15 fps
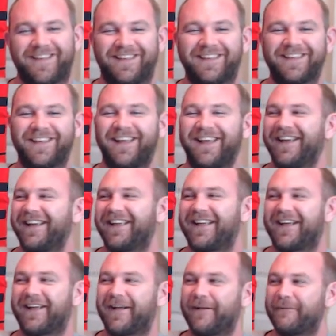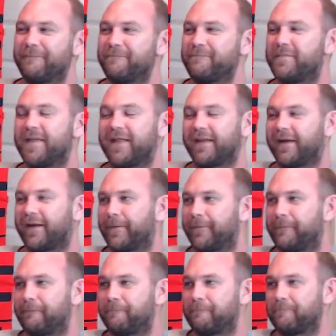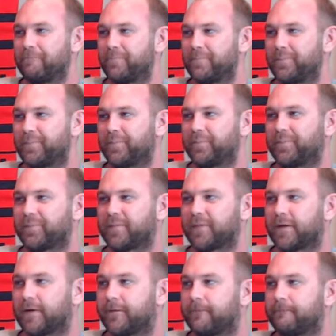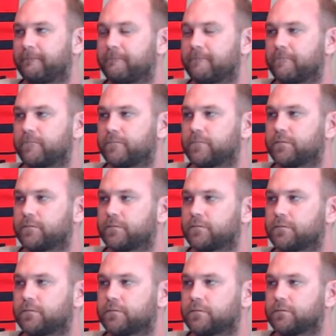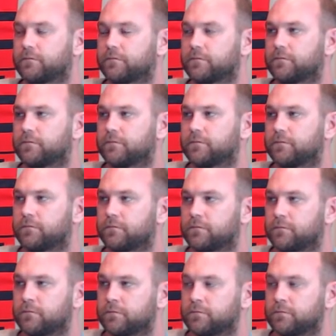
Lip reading: This person isn't speaking.